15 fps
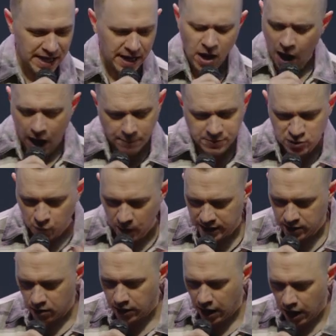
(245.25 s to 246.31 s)
say, I'm just
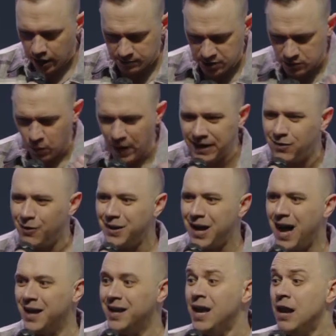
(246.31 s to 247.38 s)
waiting on God. I'm just waiting on
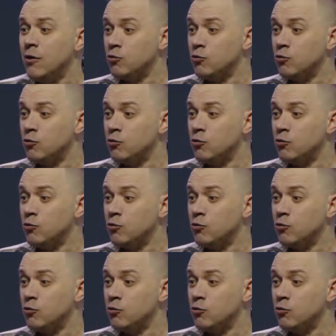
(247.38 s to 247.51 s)
God.